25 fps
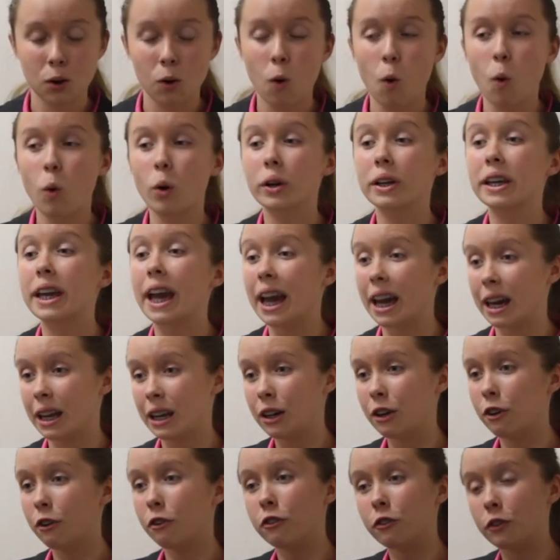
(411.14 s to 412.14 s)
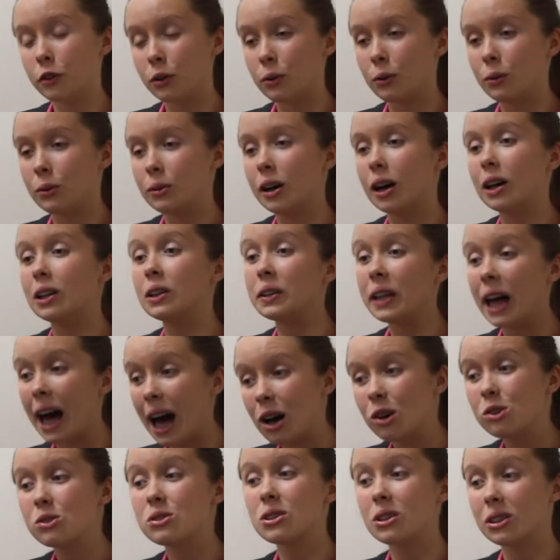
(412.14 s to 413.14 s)
Organic food
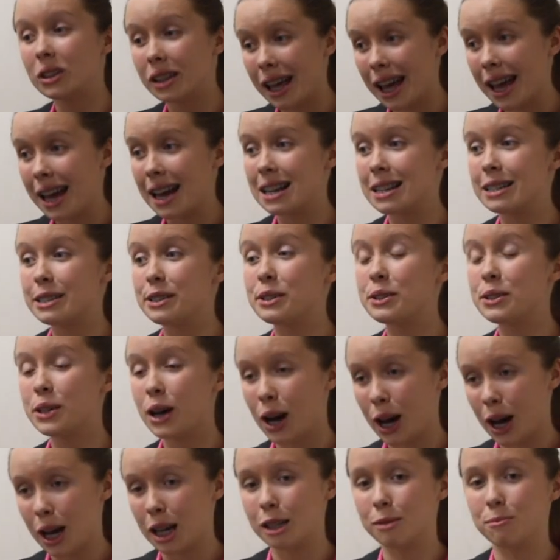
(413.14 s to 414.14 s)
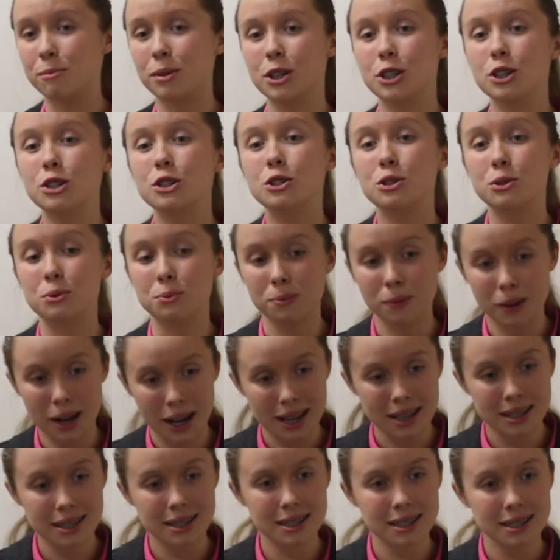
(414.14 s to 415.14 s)
allows the land a time to
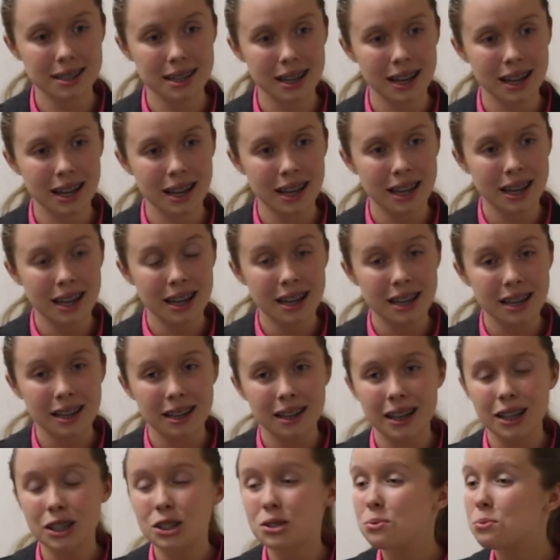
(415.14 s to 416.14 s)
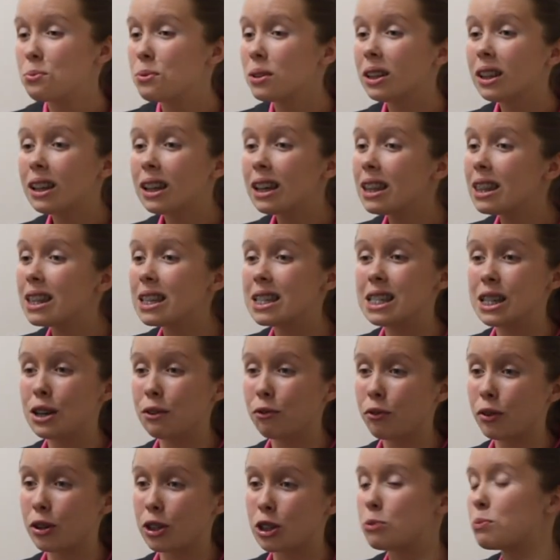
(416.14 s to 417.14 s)
rest. It's really the
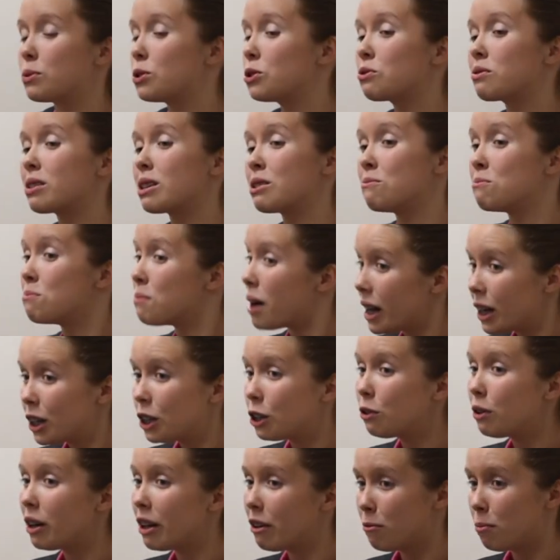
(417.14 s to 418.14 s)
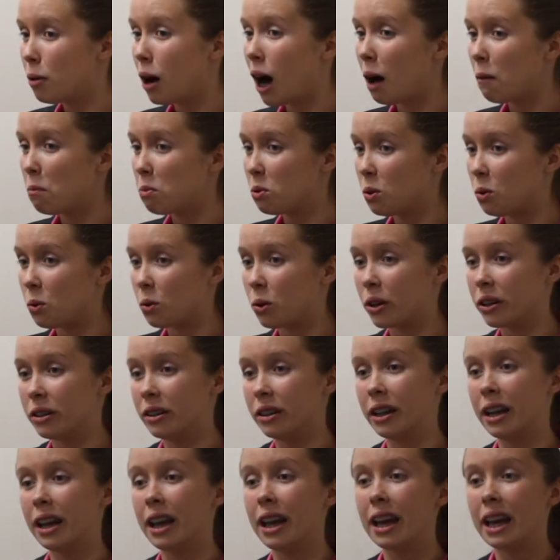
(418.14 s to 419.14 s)
difference between microwave popcorn
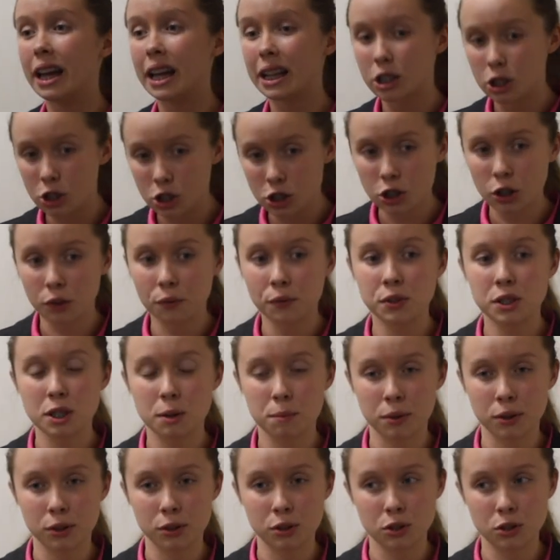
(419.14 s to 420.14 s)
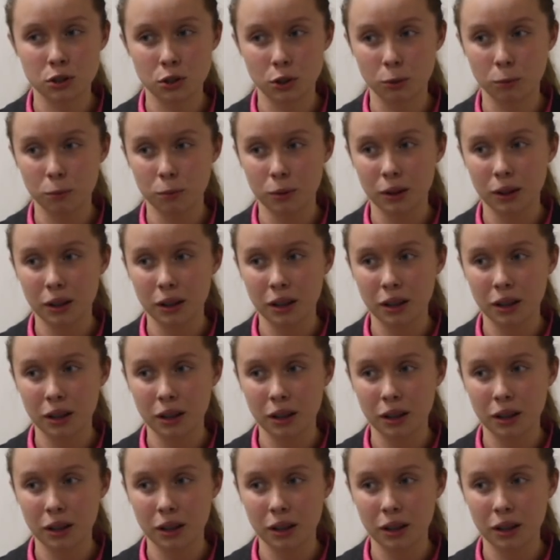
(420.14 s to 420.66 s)
and stove-simmered soup.